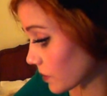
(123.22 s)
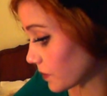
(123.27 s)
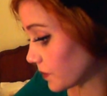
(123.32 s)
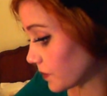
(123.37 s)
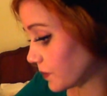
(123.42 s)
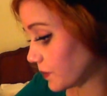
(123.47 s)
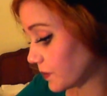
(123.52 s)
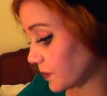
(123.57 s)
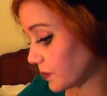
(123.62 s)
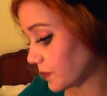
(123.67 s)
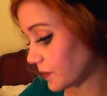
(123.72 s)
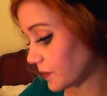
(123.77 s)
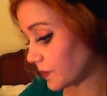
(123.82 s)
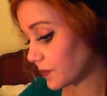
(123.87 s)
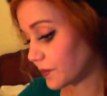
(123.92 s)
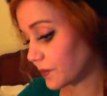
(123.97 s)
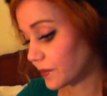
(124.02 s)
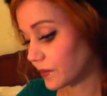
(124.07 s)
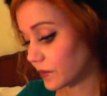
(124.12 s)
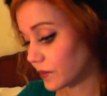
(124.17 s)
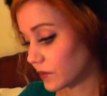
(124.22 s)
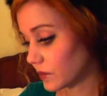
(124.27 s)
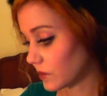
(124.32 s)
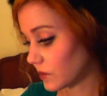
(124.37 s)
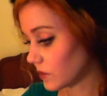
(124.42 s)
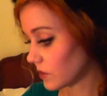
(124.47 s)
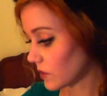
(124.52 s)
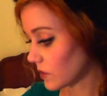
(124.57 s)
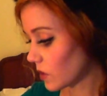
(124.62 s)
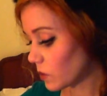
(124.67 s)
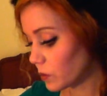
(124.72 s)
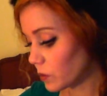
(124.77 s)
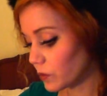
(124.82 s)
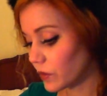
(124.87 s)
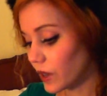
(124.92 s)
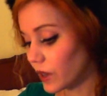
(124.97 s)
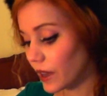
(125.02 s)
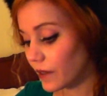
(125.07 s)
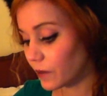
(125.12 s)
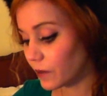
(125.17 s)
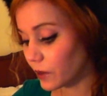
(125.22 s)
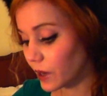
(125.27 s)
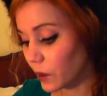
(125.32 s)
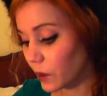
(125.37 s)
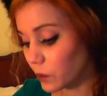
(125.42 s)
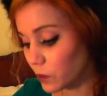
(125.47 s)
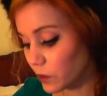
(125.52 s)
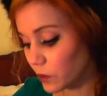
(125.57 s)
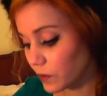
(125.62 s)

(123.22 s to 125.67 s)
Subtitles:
I have an app.